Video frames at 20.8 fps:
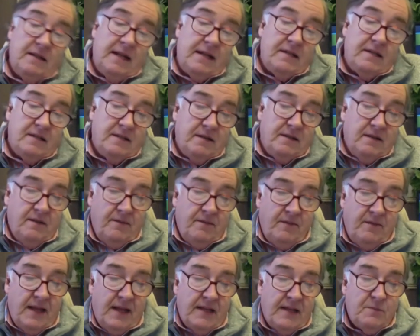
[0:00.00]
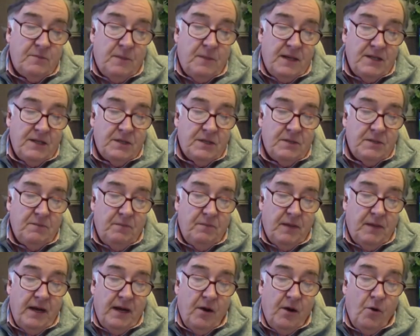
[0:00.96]
That's
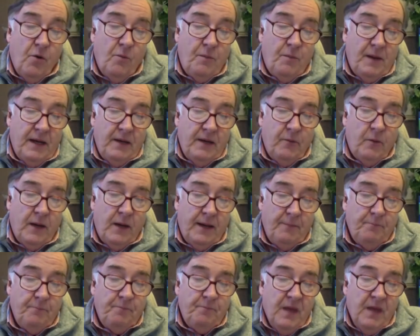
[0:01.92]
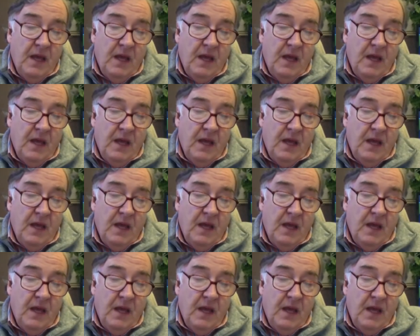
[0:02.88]
my hope anyway.